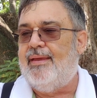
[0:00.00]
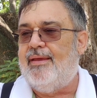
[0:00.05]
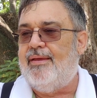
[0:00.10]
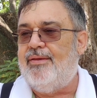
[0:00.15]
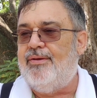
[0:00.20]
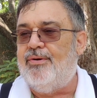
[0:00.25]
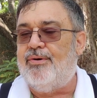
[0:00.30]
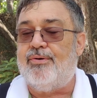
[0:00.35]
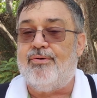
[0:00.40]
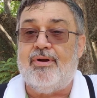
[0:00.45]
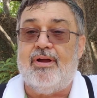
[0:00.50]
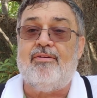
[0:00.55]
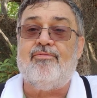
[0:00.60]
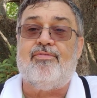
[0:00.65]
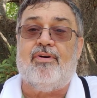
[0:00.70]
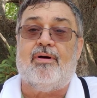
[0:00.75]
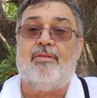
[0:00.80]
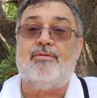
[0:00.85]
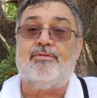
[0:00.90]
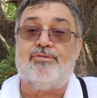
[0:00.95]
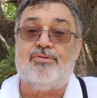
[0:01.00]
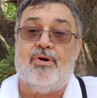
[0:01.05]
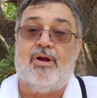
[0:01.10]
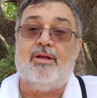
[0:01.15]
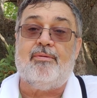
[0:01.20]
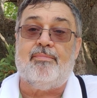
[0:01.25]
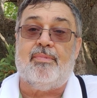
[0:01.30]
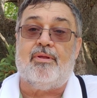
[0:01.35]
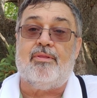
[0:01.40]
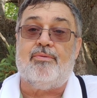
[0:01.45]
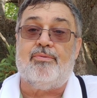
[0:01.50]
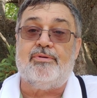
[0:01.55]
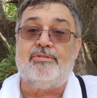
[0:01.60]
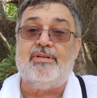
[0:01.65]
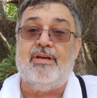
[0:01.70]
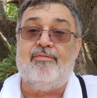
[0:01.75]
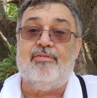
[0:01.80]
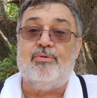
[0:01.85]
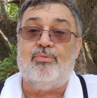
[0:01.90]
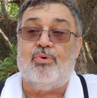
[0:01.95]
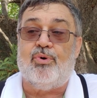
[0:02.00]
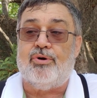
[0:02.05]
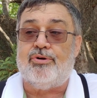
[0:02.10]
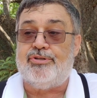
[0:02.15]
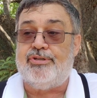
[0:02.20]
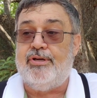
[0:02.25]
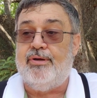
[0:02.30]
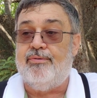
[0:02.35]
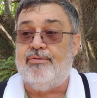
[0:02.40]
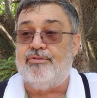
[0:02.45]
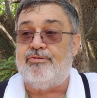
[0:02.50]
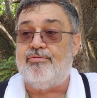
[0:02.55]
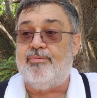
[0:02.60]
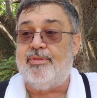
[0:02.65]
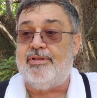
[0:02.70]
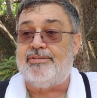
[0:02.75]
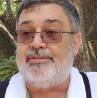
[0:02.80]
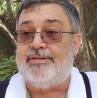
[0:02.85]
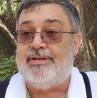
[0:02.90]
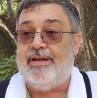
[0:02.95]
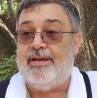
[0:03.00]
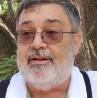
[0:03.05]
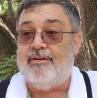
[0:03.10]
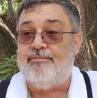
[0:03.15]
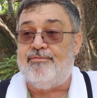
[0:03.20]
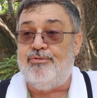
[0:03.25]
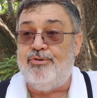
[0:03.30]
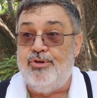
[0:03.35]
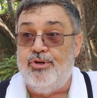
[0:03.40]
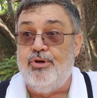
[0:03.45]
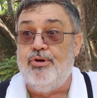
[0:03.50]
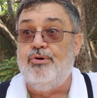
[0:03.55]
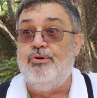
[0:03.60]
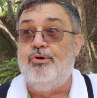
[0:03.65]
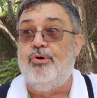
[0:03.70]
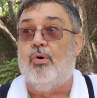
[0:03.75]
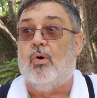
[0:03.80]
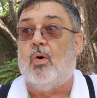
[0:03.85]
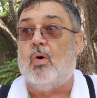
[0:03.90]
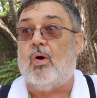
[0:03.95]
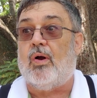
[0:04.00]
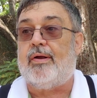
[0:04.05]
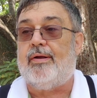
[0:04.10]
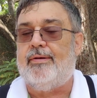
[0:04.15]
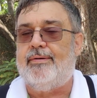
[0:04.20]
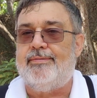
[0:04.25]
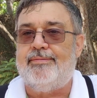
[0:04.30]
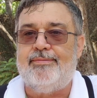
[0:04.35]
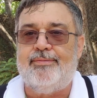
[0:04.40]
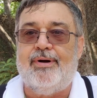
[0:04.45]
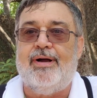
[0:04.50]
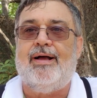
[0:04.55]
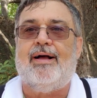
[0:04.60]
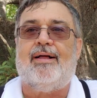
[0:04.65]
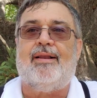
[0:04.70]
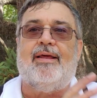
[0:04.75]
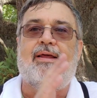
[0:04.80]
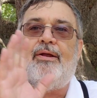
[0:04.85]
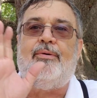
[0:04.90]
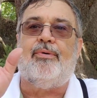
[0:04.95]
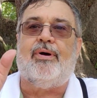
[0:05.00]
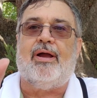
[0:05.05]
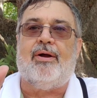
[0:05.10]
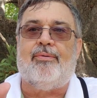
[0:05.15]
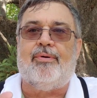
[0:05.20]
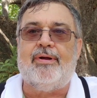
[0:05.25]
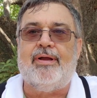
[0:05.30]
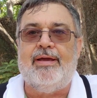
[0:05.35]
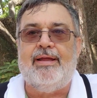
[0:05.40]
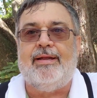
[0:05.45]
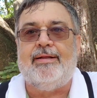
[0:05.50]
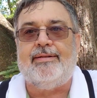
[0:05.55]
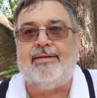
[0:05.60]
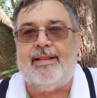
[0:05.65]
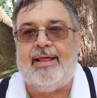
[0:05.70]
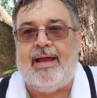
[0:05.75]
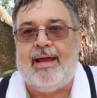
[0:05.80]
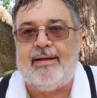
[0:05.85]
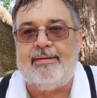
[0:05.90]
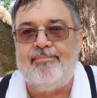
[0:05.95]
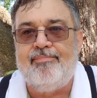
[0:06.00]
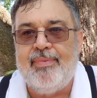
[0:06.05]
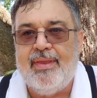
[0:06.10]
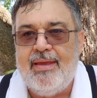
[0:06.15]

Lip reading: Your grandfather's grandmother was even worse. She was from the state of New York. Well, anyway, I won't get into that.